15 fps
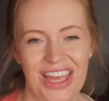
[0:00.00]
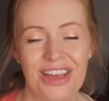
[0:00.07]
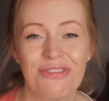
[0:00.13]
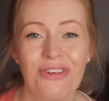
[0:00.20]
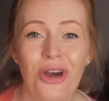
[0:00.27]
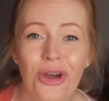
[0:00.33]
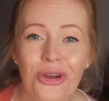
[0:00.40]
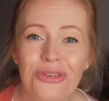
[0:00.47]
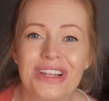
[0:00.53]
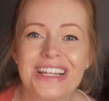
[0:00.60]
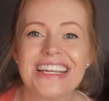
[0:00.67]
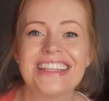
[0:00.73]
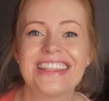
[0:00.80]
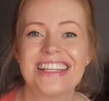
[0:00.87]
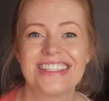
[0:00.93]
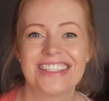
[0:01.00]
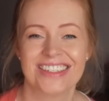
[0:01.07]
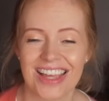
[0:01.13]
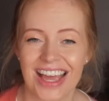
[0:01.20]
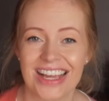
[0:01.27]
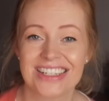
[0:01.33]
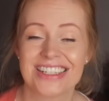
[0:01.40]
If only they'd
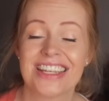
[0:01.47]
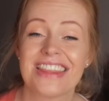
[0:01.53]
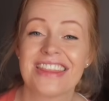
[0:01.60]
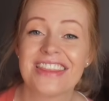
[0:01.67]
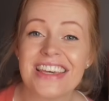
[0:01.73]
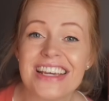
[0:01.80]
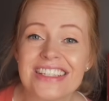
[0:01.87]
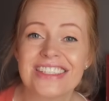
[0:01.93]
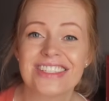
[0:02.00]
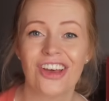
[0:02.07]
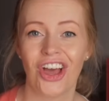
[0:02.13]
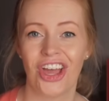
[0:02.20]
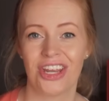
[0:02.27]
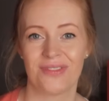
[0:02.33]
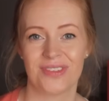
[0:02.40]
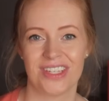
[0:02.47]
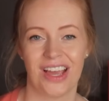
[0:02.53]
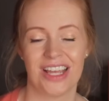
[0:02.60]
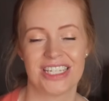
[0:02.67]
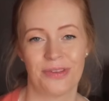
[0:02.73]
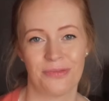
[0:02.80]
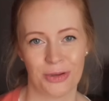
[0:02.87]
stuck to this kind of
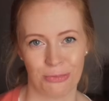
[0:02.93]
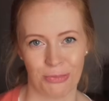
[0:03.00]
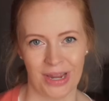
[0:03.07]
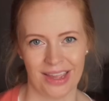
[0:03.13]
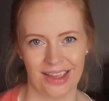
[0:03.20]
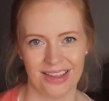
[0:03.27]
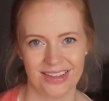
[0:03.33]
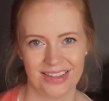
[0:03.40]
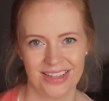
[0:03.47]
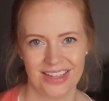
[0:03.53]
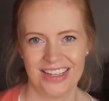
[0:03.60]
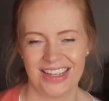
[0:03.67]
scientific rigor.